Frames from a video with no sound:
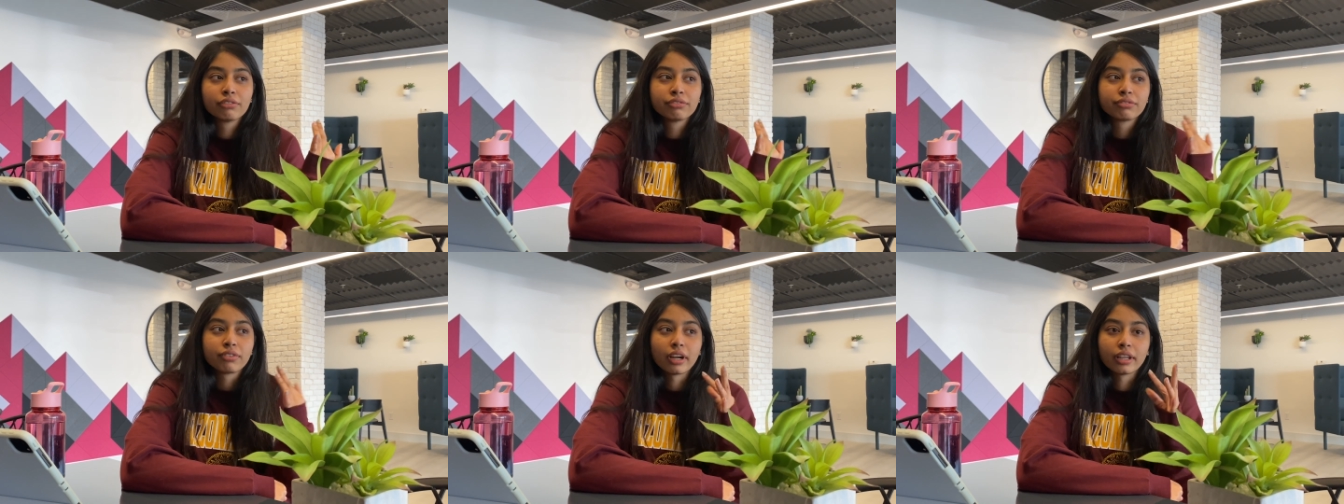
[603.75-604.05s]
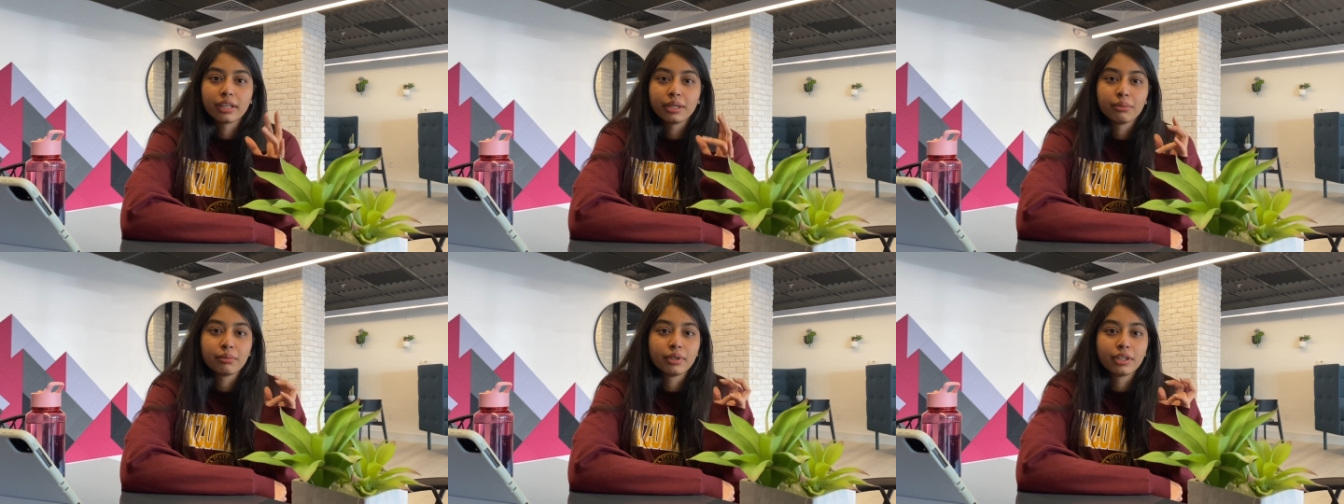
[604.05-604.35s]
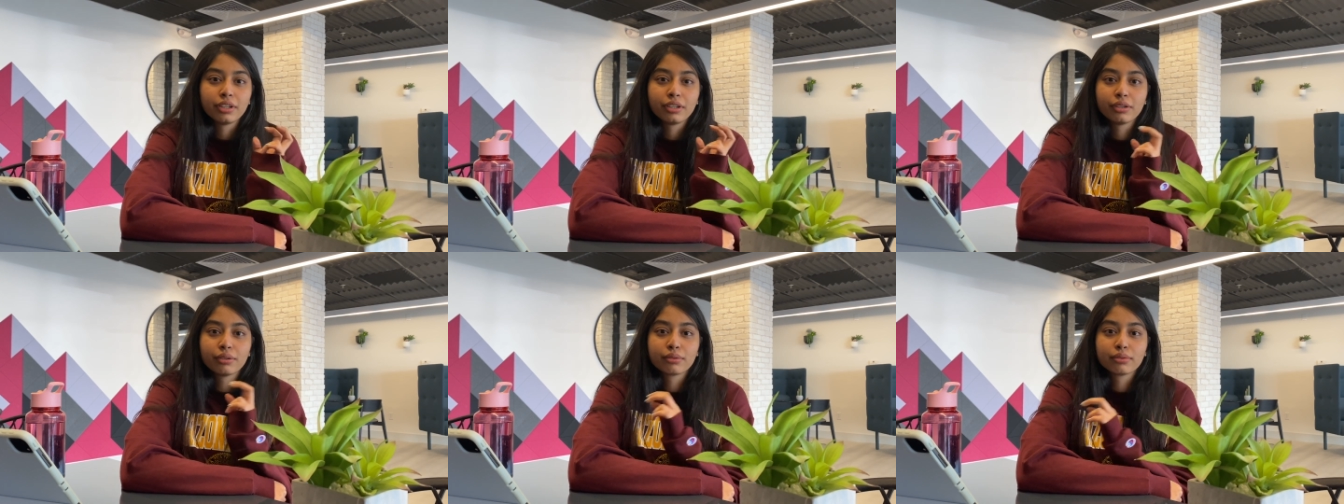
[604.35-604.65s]
funny
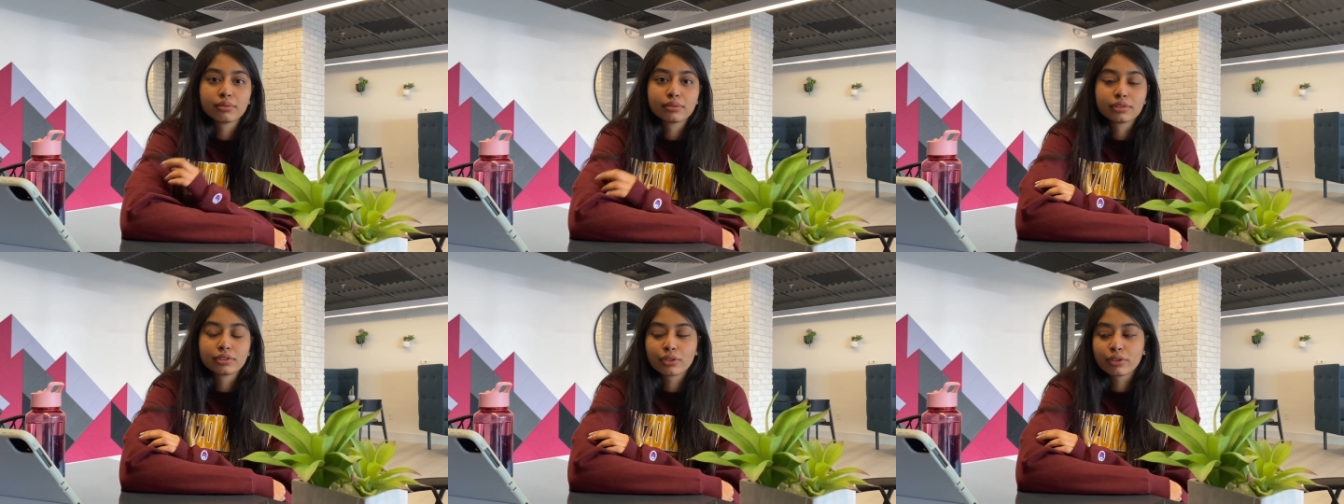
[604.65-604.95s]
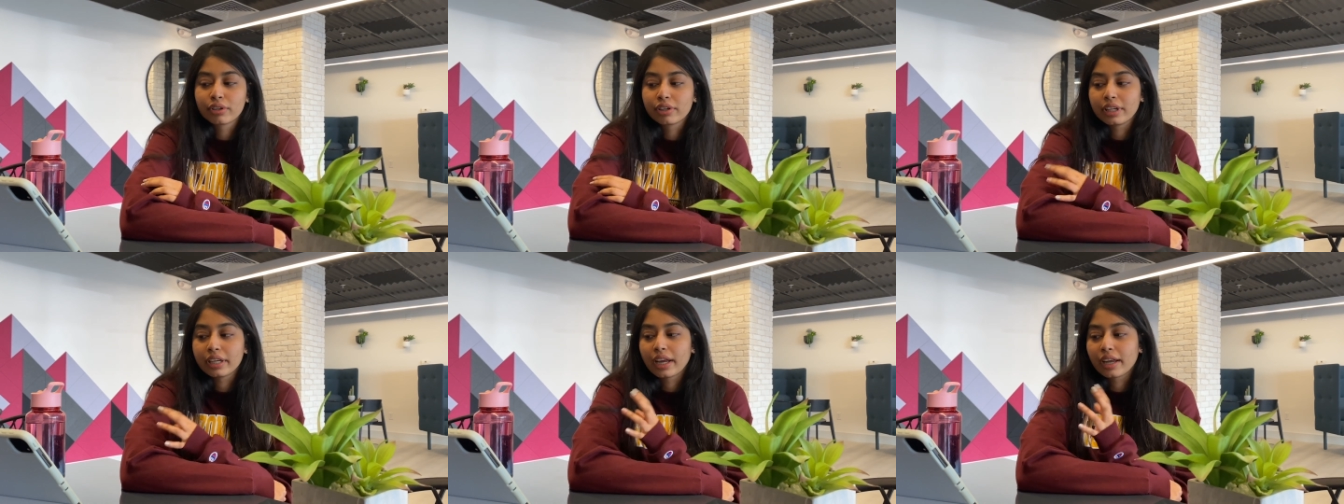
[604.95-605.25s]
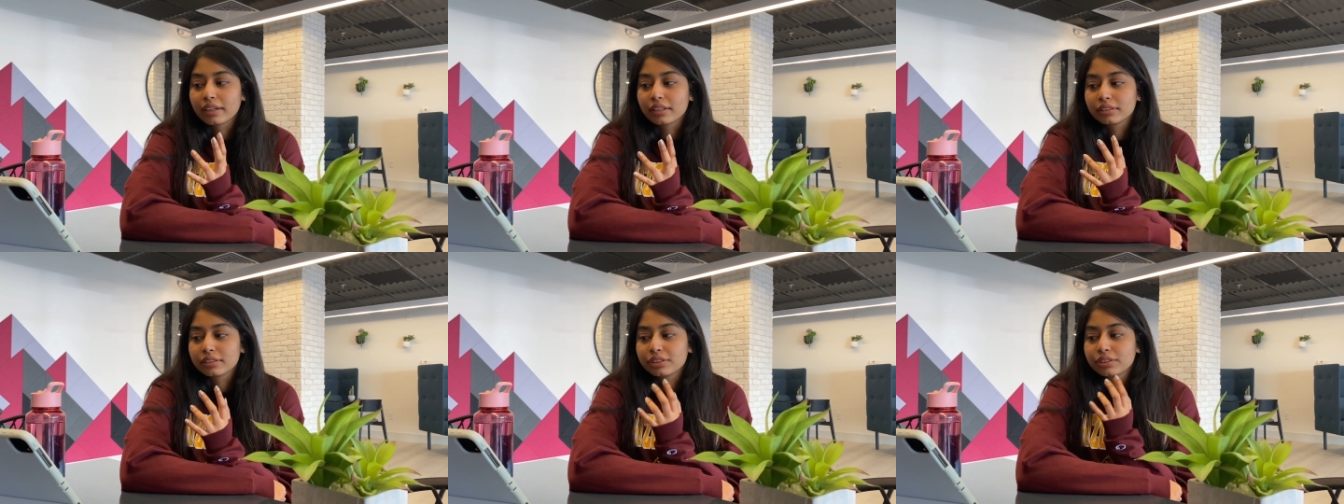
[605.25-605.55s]
videos or
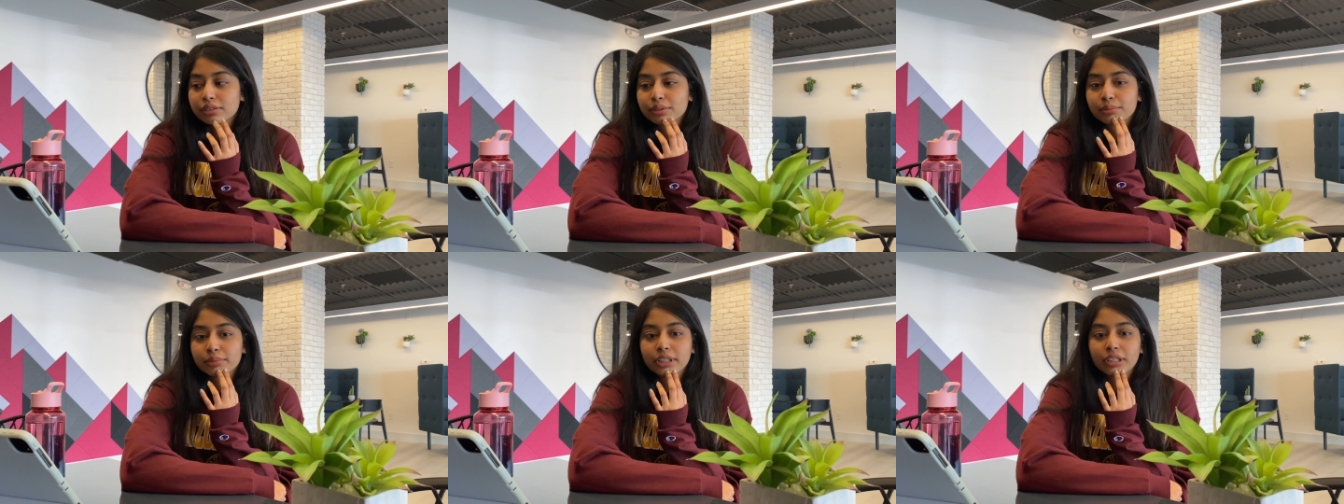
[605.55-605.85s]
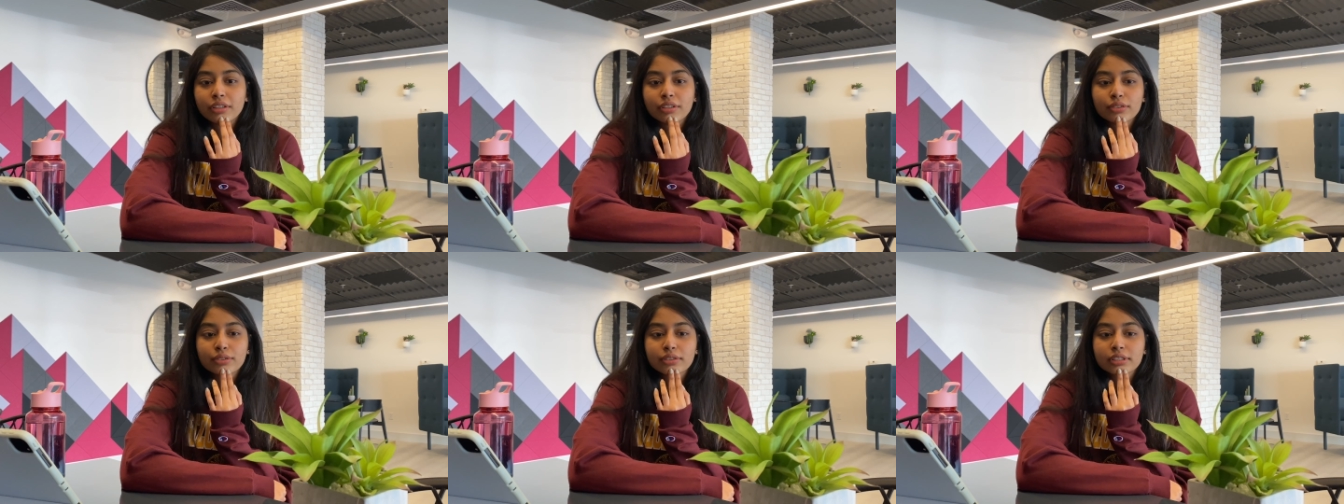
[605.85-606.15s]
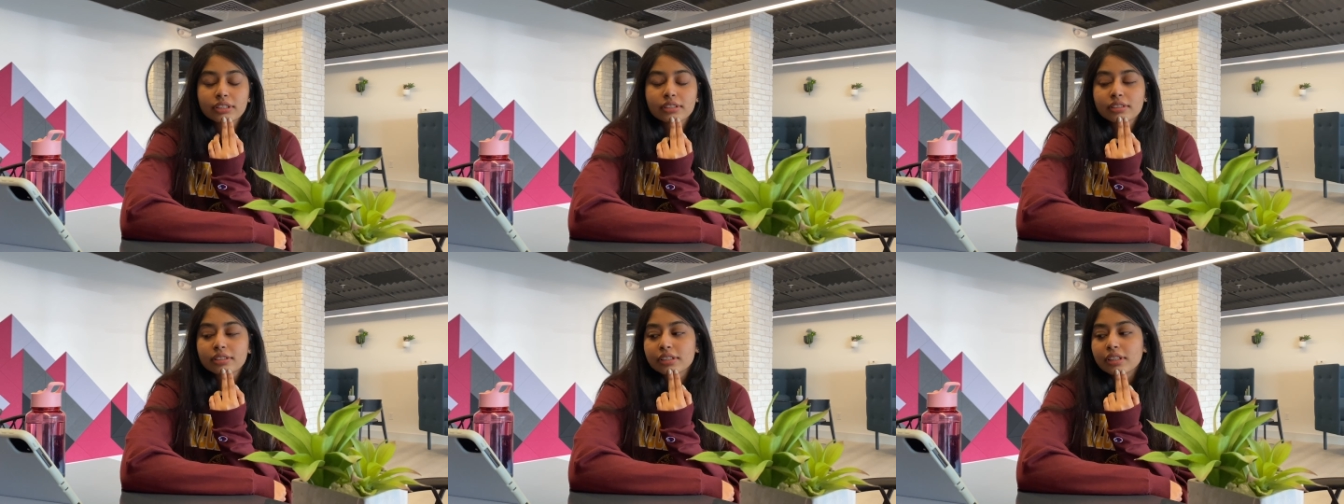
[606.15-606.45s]
reaction
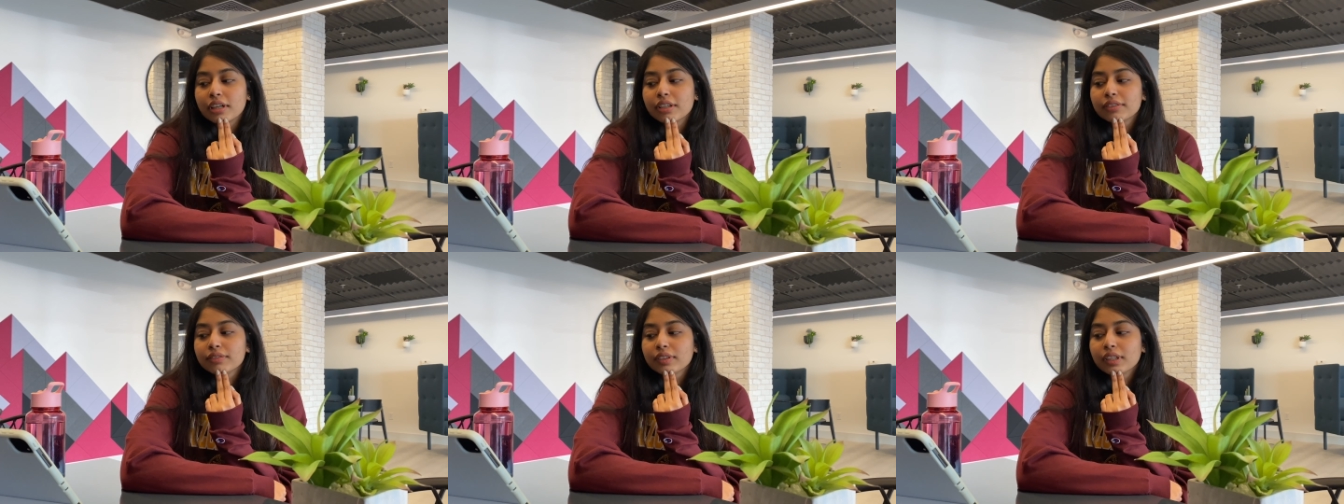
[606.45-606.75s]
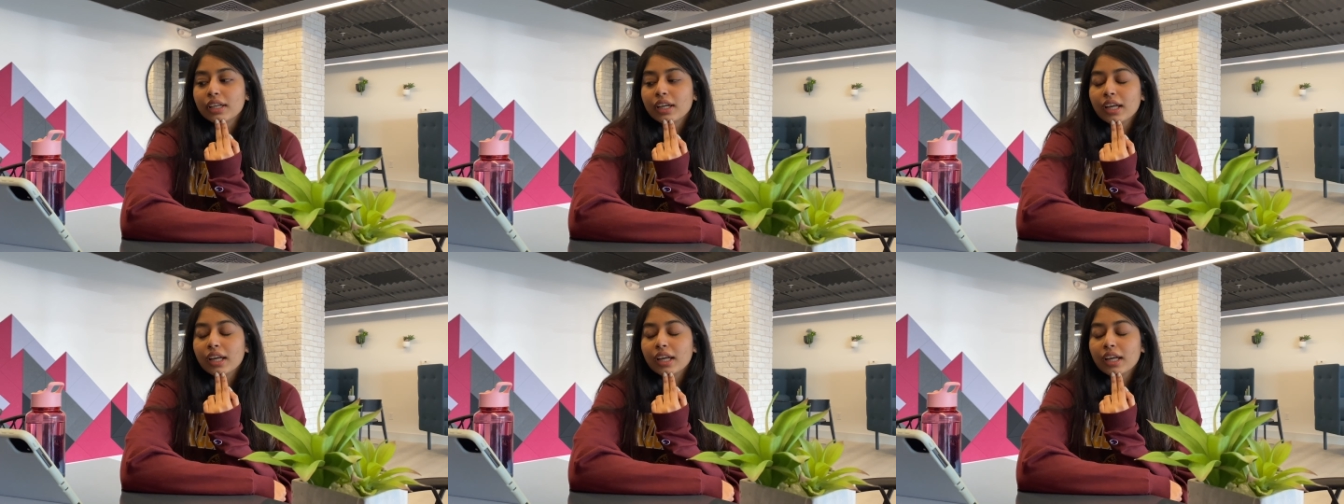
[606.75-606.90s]
videos and stuff.